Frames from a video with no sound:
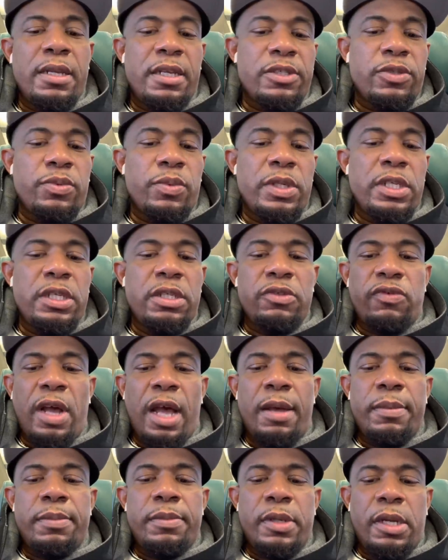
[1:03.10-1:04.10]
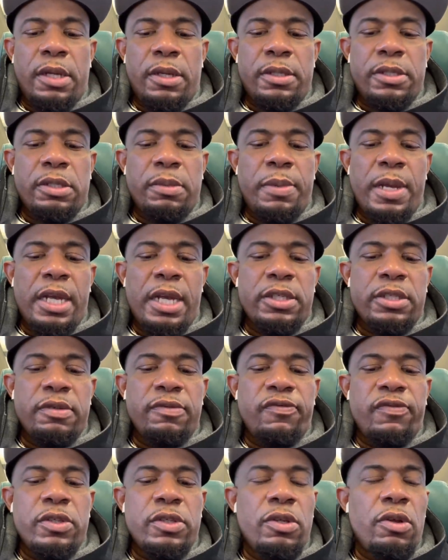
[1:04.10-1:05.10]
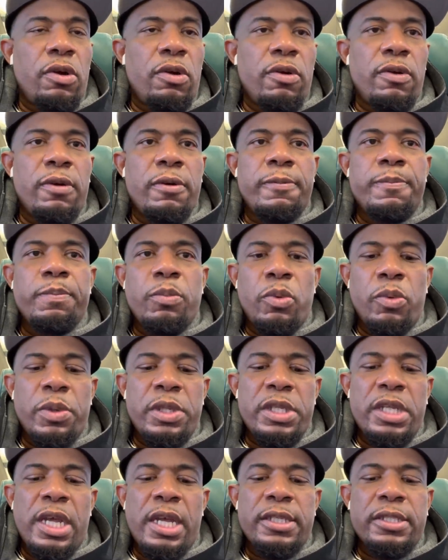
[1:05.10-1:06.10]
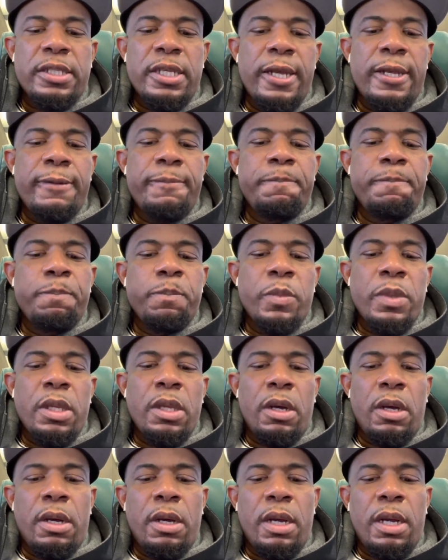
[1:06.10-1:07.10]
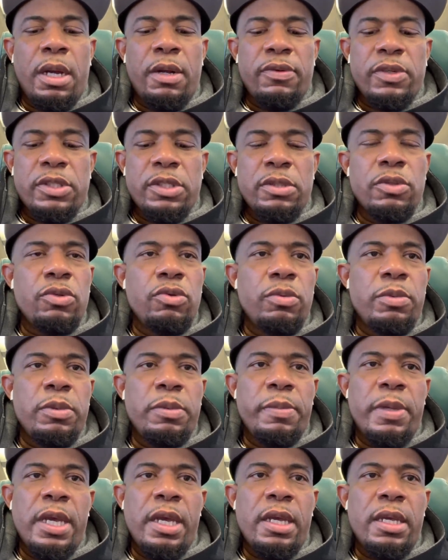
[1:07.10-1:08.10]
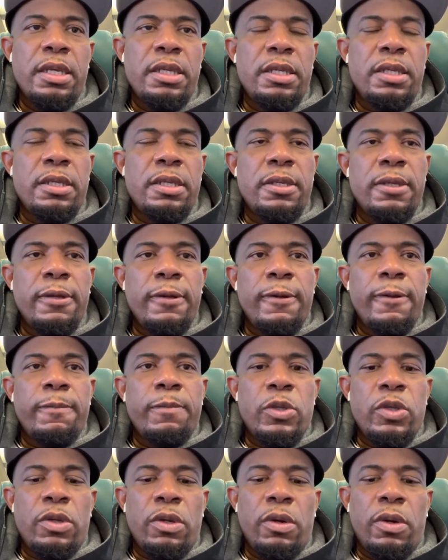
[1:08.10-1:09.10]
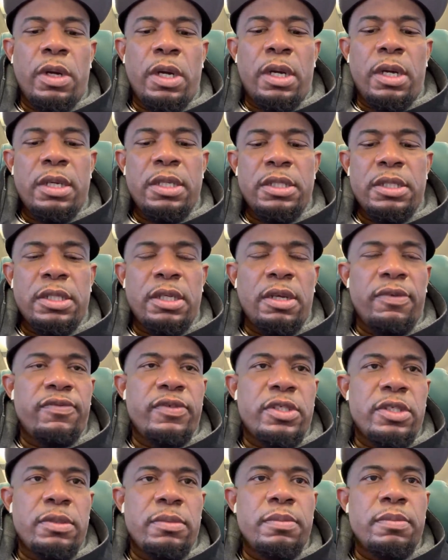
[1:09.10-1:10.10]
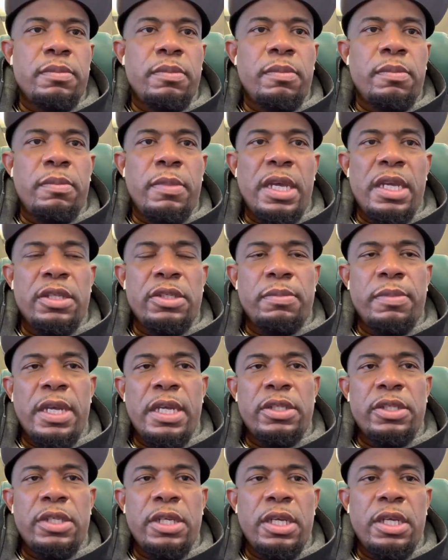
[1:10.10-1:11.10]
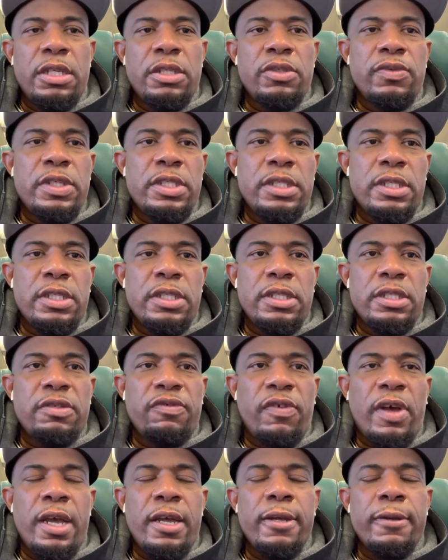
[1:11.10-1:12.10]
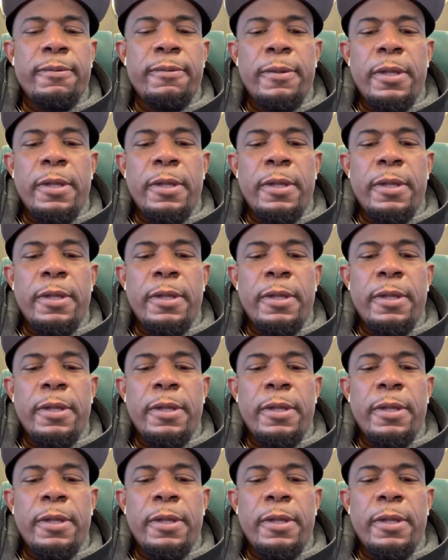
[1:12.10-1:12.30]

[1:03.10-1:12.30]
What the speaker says: that's when he dropped Sebastian Fundora. But with that said, Erickson Lubin, man, he suffered some major, major injuries in his fight.